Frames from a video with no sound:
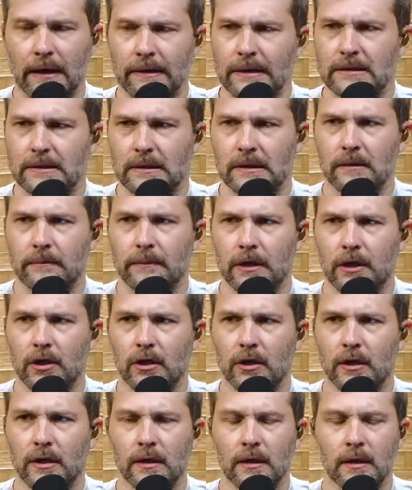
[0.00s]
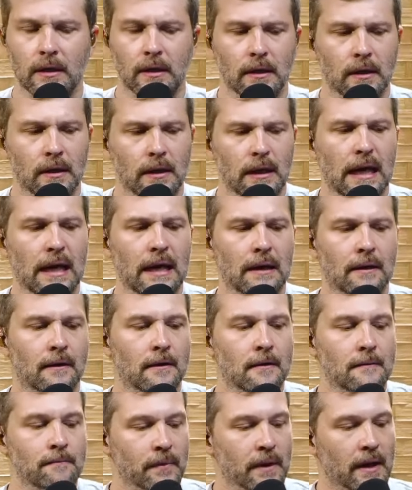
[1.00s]
Yes. That's going to be good." Yeah. Hey,
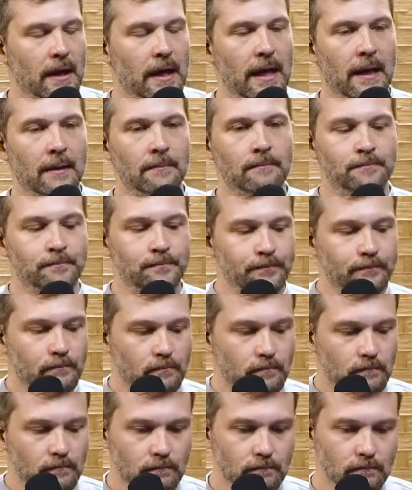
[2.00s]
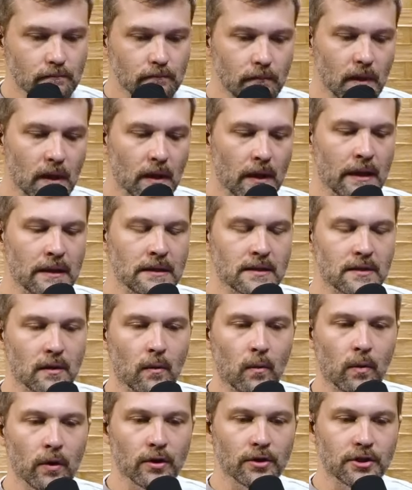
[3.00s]
and and so
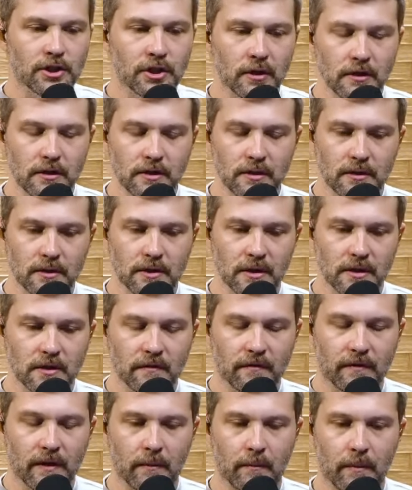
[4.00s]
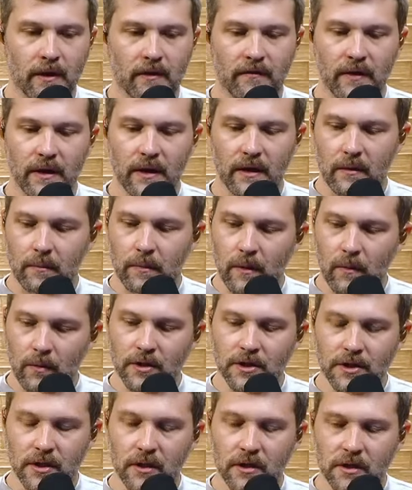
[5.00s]
we're judged justified by faith, but we're
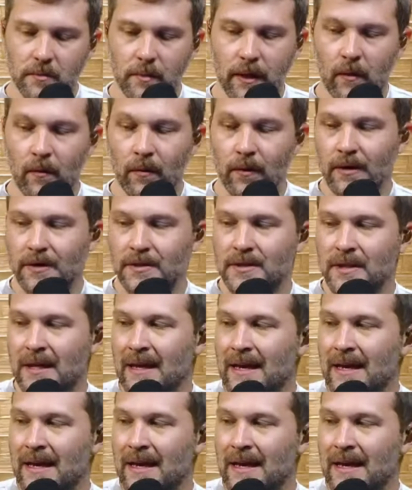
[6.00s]
judged by works.